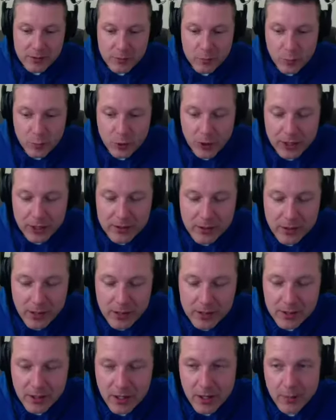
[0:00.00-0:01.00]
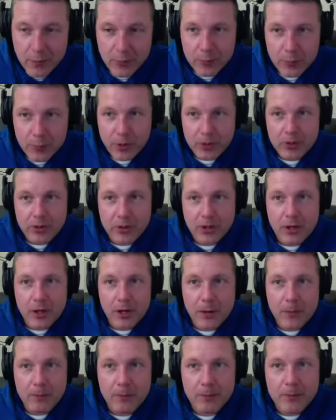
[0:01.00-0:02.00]
we're getting to that time, but
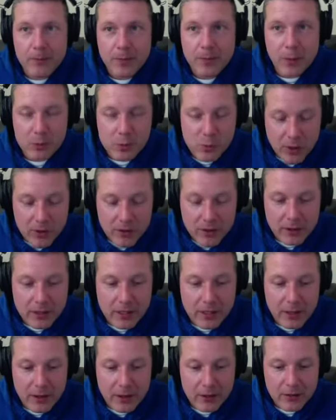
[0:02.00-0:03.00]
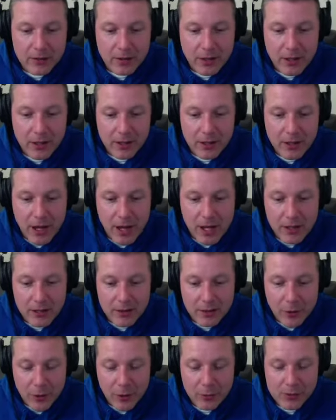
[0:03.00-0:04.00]
there was one thing that I
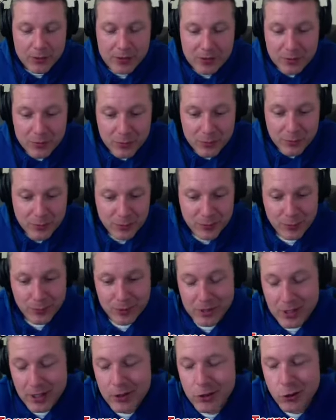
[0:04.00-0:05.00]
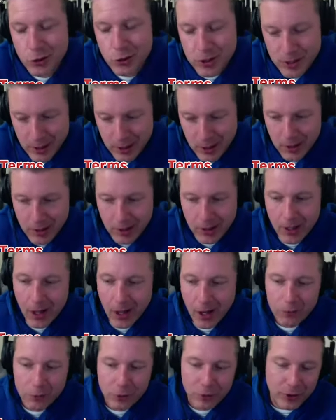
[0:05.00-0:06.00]
thought was interesting, and
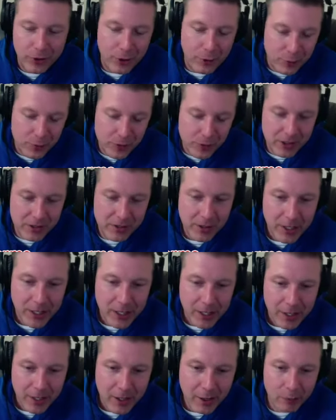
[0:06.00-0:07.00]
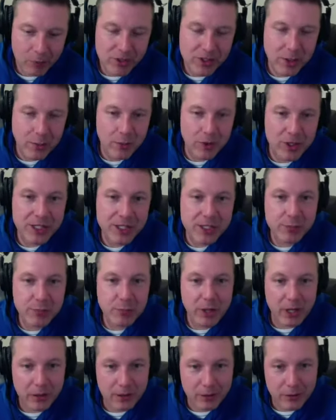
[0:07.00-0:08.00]
I don't really know. It was somebody's
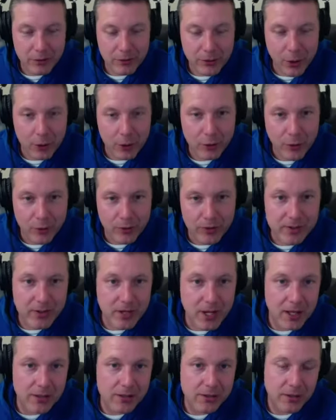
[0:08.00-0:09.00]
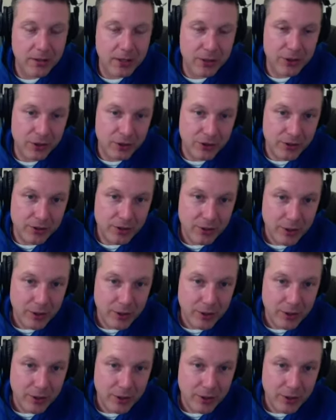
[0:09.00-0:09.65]
spin on all these cancellations.